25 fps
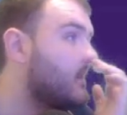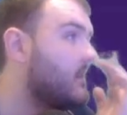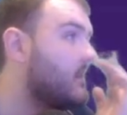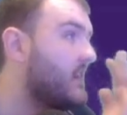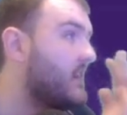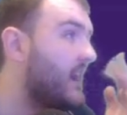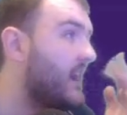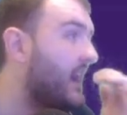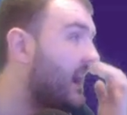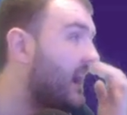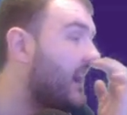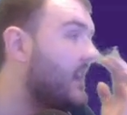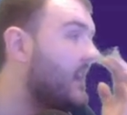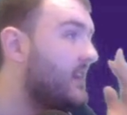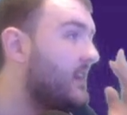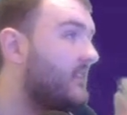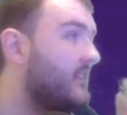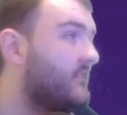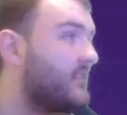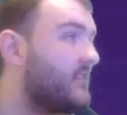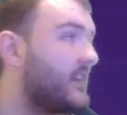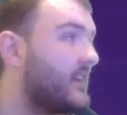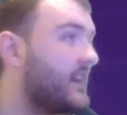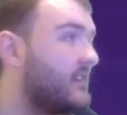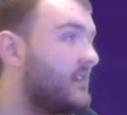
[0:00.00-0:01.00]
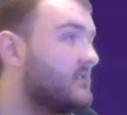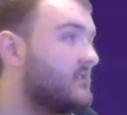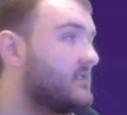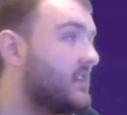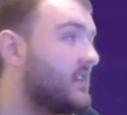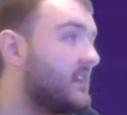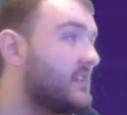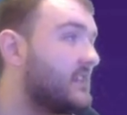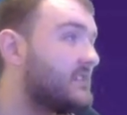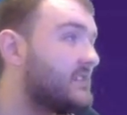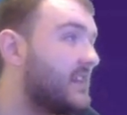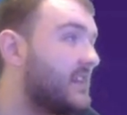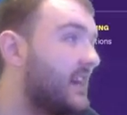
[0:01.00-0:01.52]
Anything else
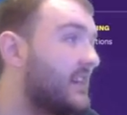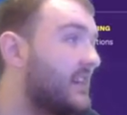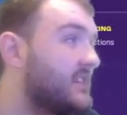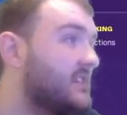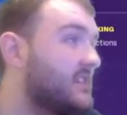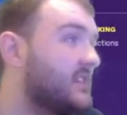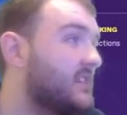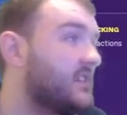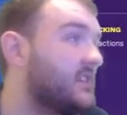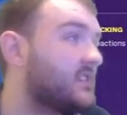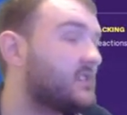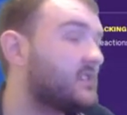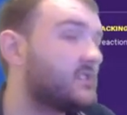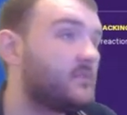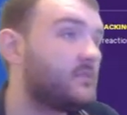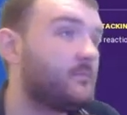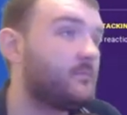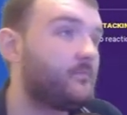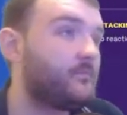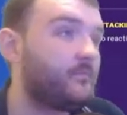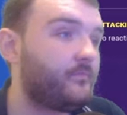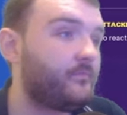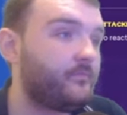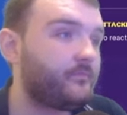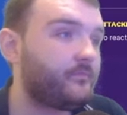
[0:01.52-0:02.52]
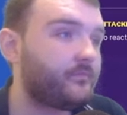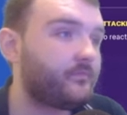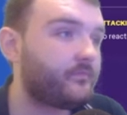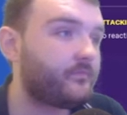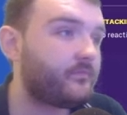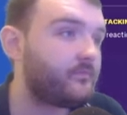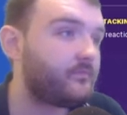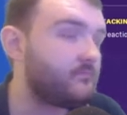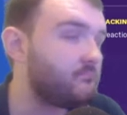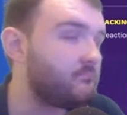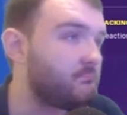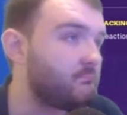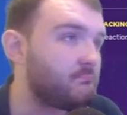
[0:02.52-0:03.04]
here? Tactics?
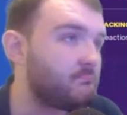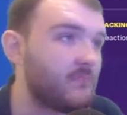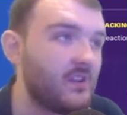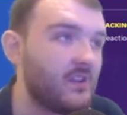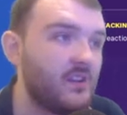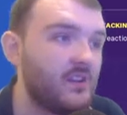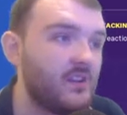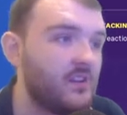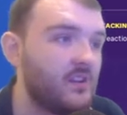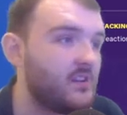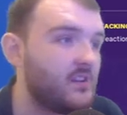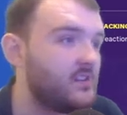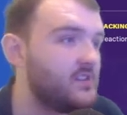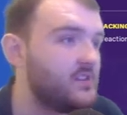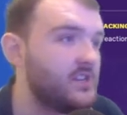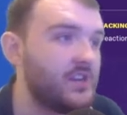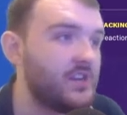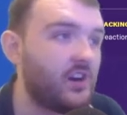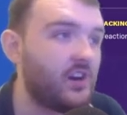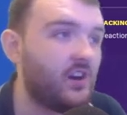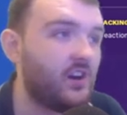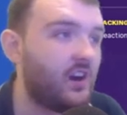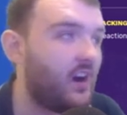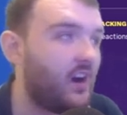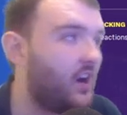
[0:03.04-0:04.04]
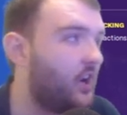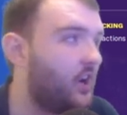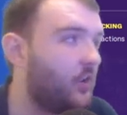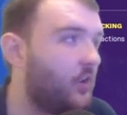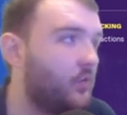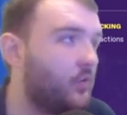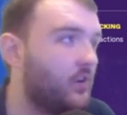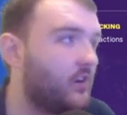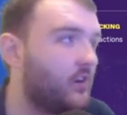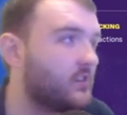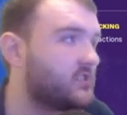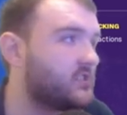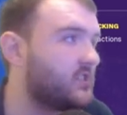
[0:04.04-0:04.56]
Not a whole
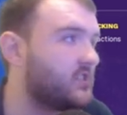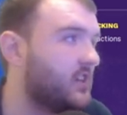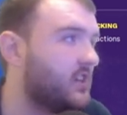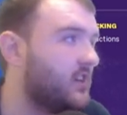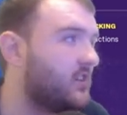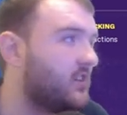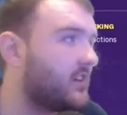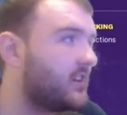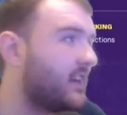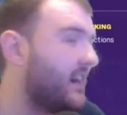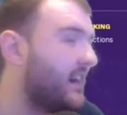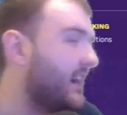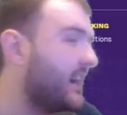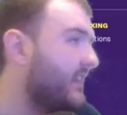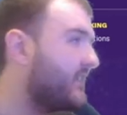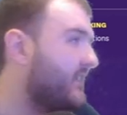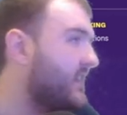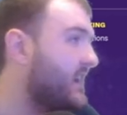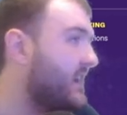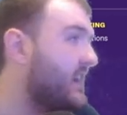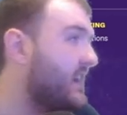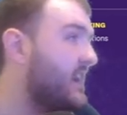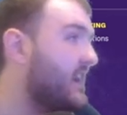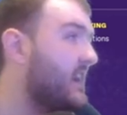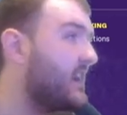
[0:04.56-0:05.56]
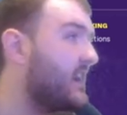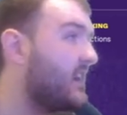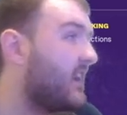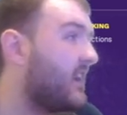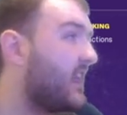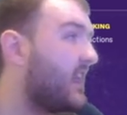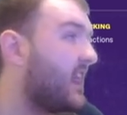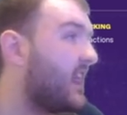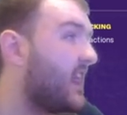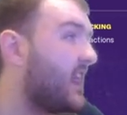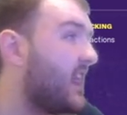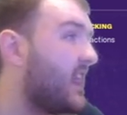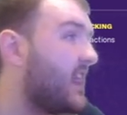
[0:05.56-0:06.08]
lot to look at there.
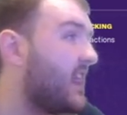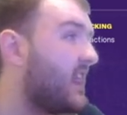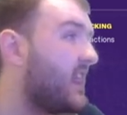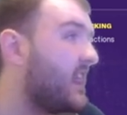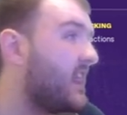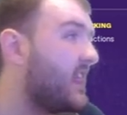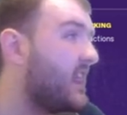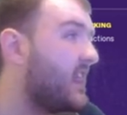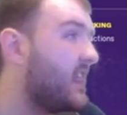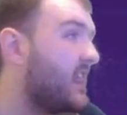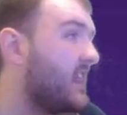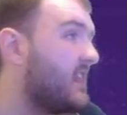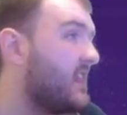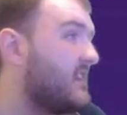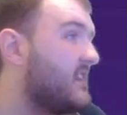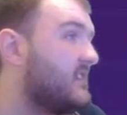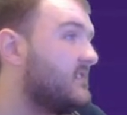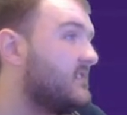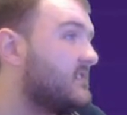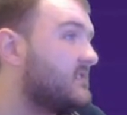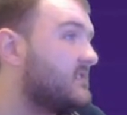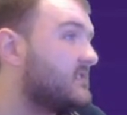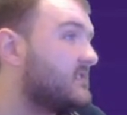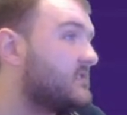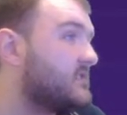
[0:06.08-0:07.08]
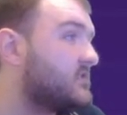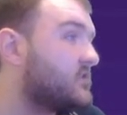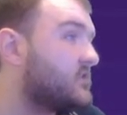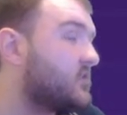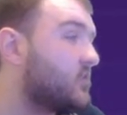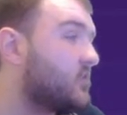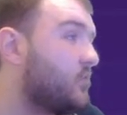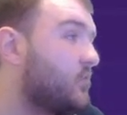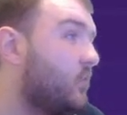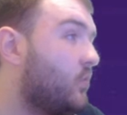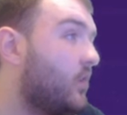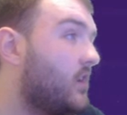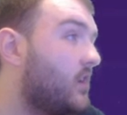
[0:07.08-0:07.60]

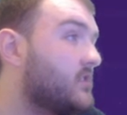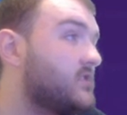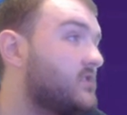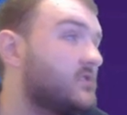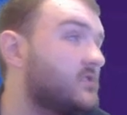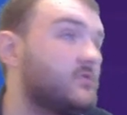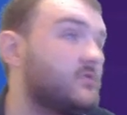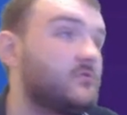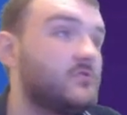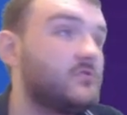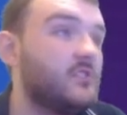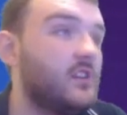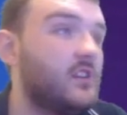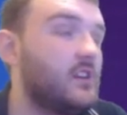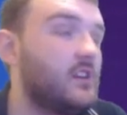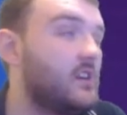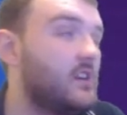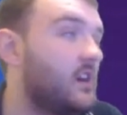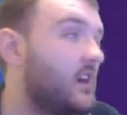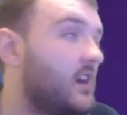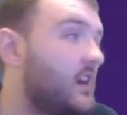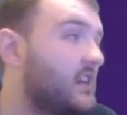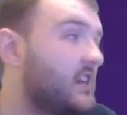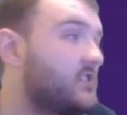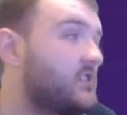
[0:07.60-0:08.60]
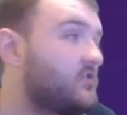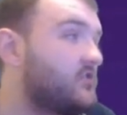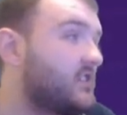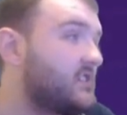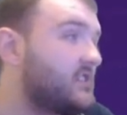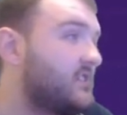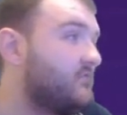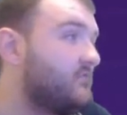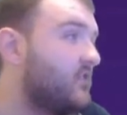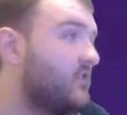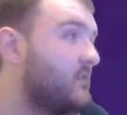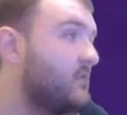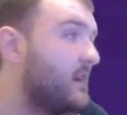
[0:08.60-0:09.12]
Squad.
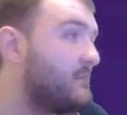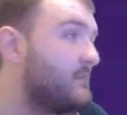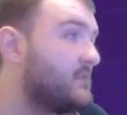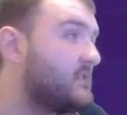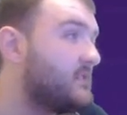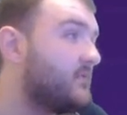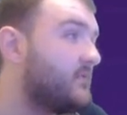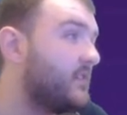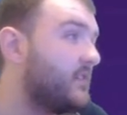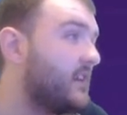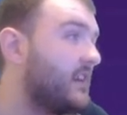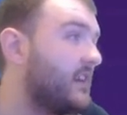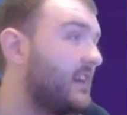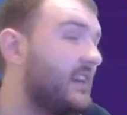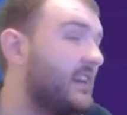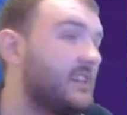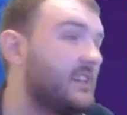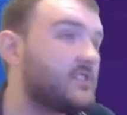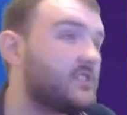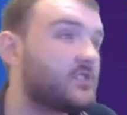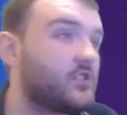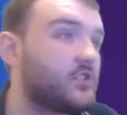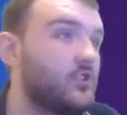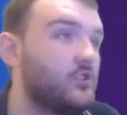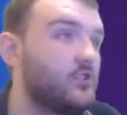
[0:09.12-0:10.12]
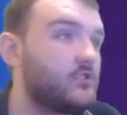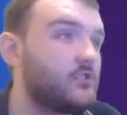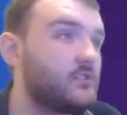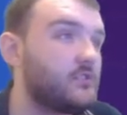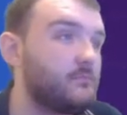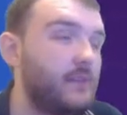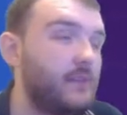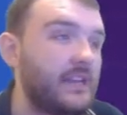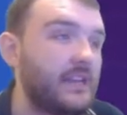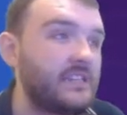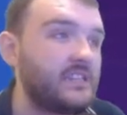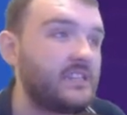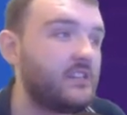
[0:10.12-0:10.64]
Dressing room atmosphere is good.
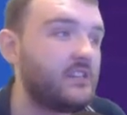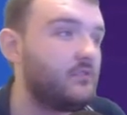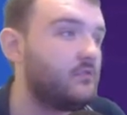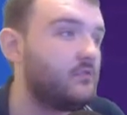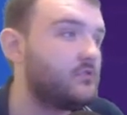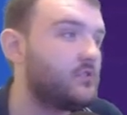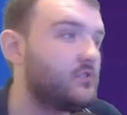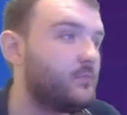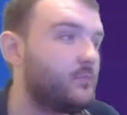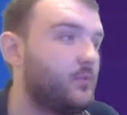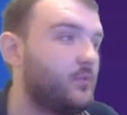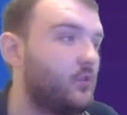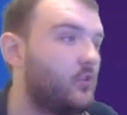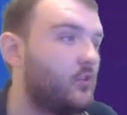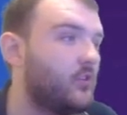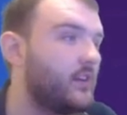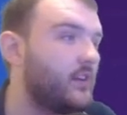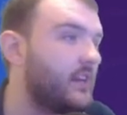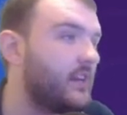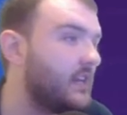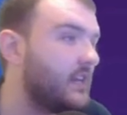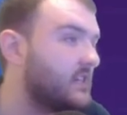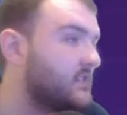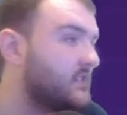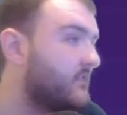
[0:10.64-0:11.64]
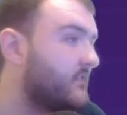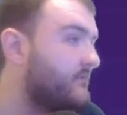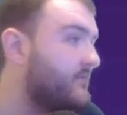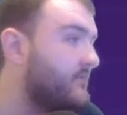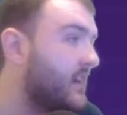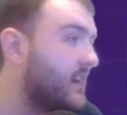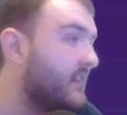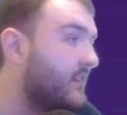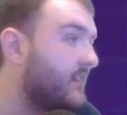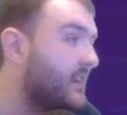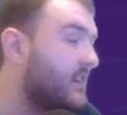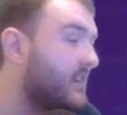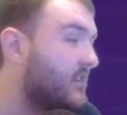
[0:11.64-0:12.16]
Managerial support is
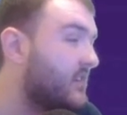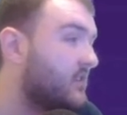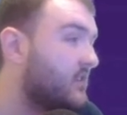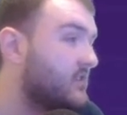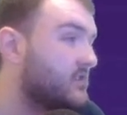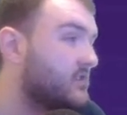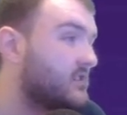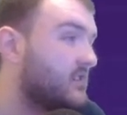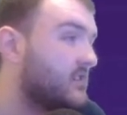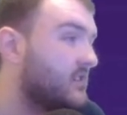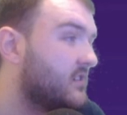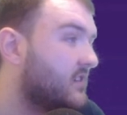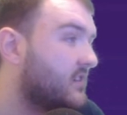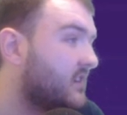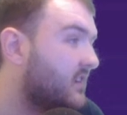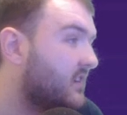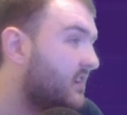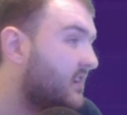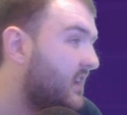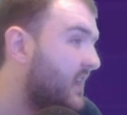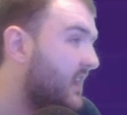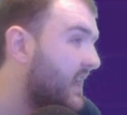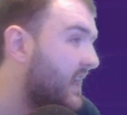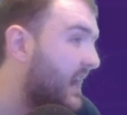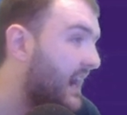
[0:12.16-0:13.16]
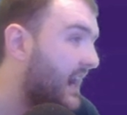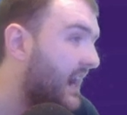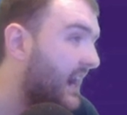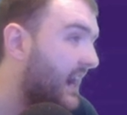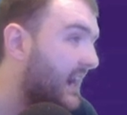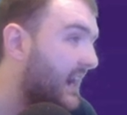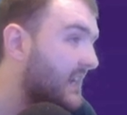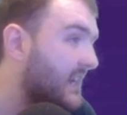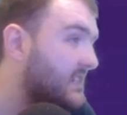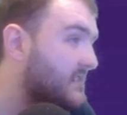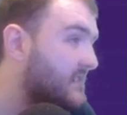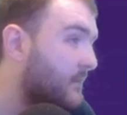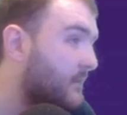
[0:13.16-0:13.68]
very good.
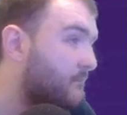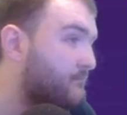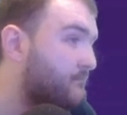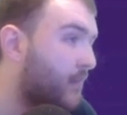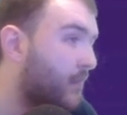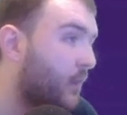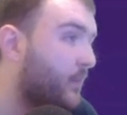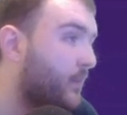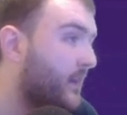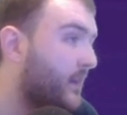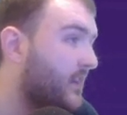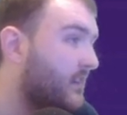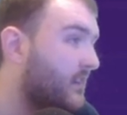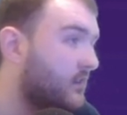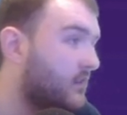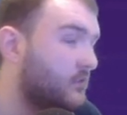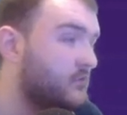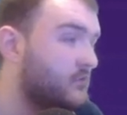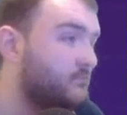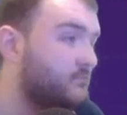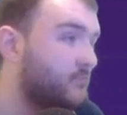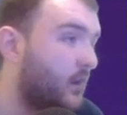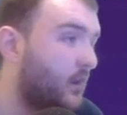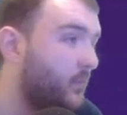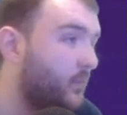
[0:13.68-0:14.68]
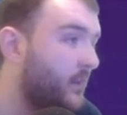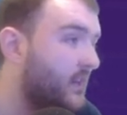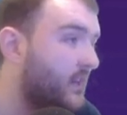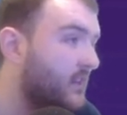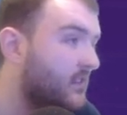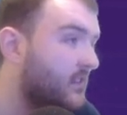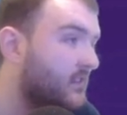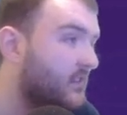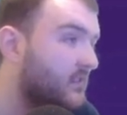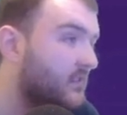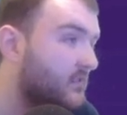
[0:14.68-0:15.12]
And Bobby. Who's Bobby?